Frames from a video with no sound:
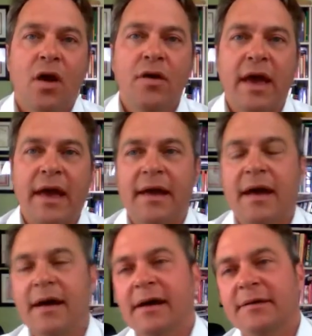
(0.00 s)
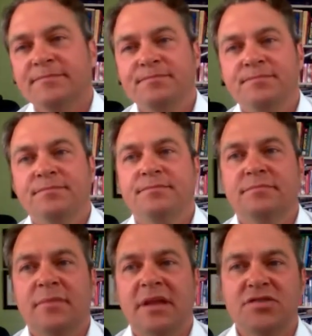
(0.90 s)
Okay,
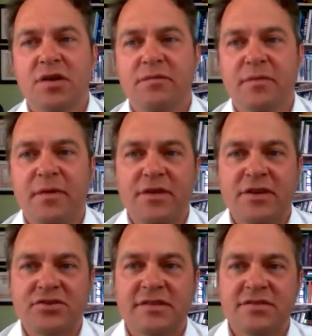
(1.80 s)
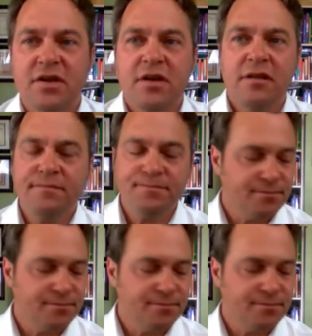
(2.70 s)
let's start from a fresh install